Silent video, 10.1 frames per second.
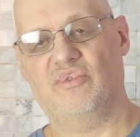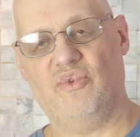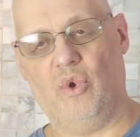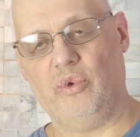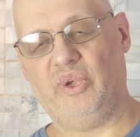
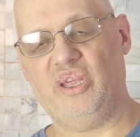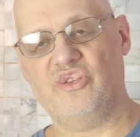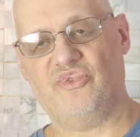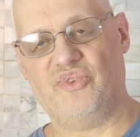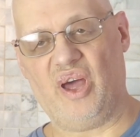4
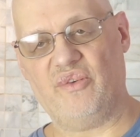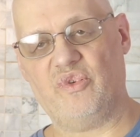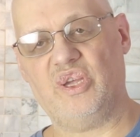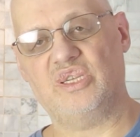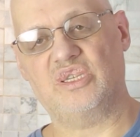weeks, 5
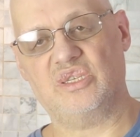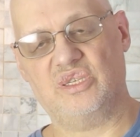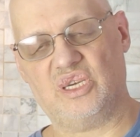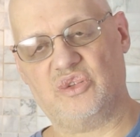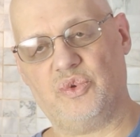weeks,
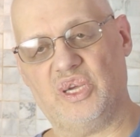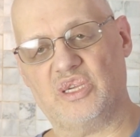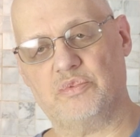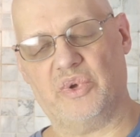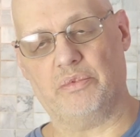6
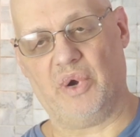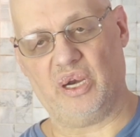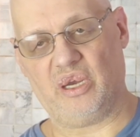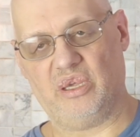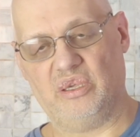weeks, put a
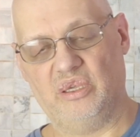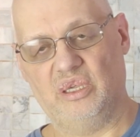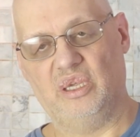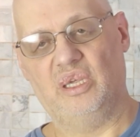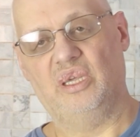mark.
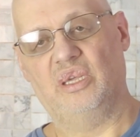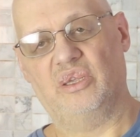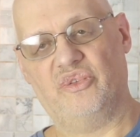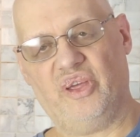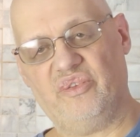
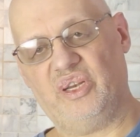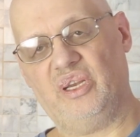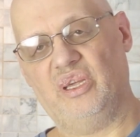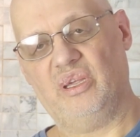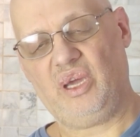
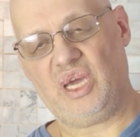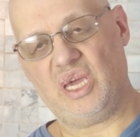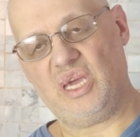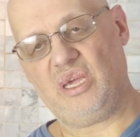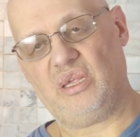7,
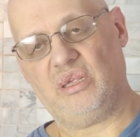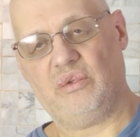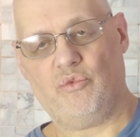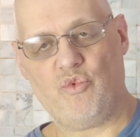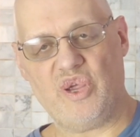8
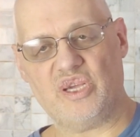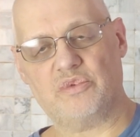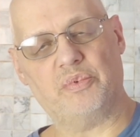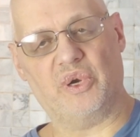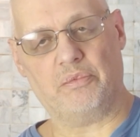weeks,
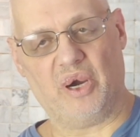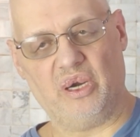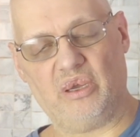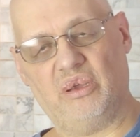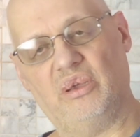put a
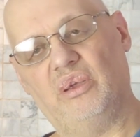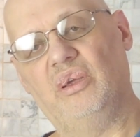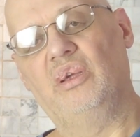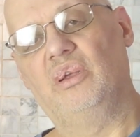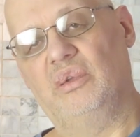mark,
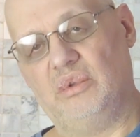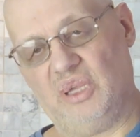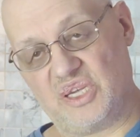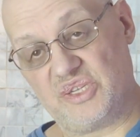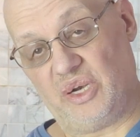
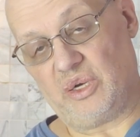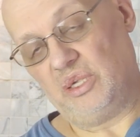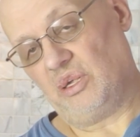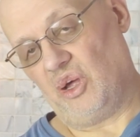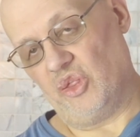etc.
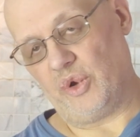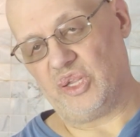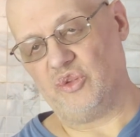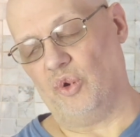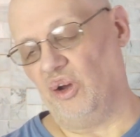all the way
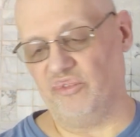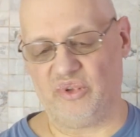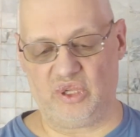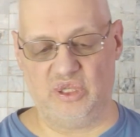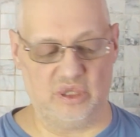to 12.
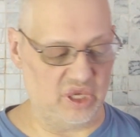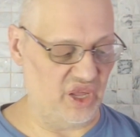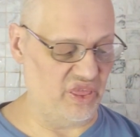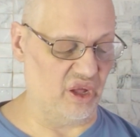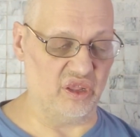
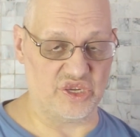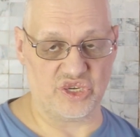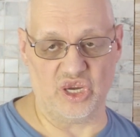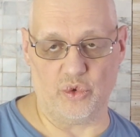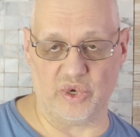And I'll let
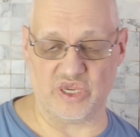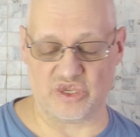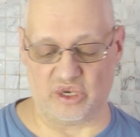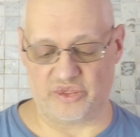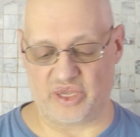you know when to
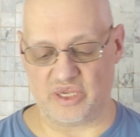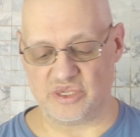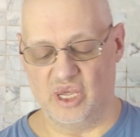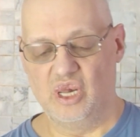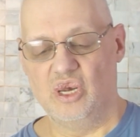start
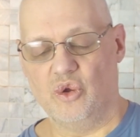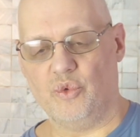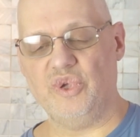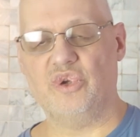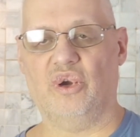things.
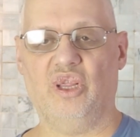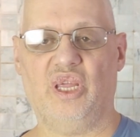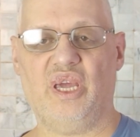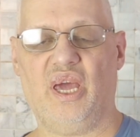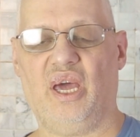We
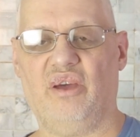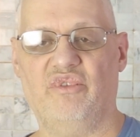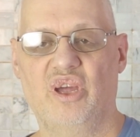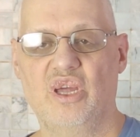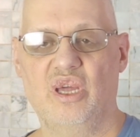currently
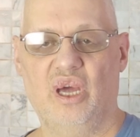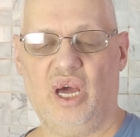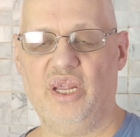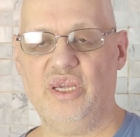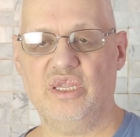have
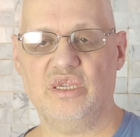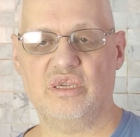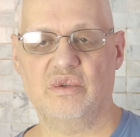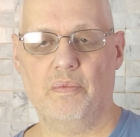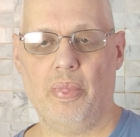
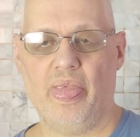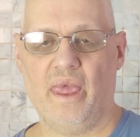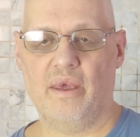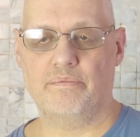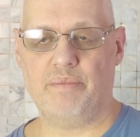onions,
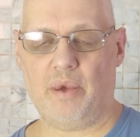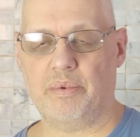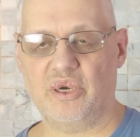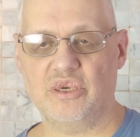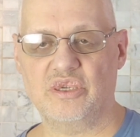
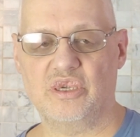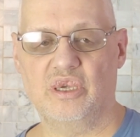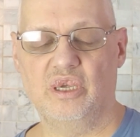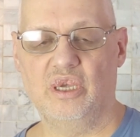peppers,